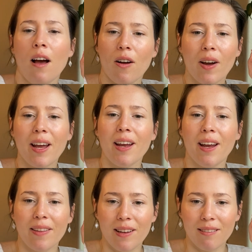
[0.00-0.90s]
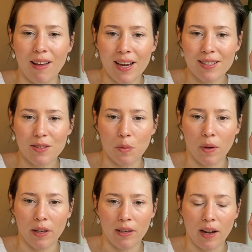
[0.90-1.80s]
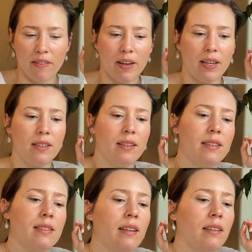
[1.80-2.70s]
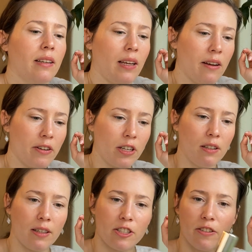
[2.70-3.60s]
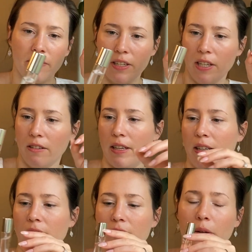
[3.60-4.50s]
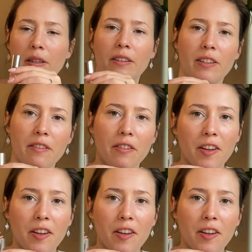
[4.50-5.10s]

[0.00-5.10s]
Okay, and then the last one, I've had this in like every collection video lately, so I left it for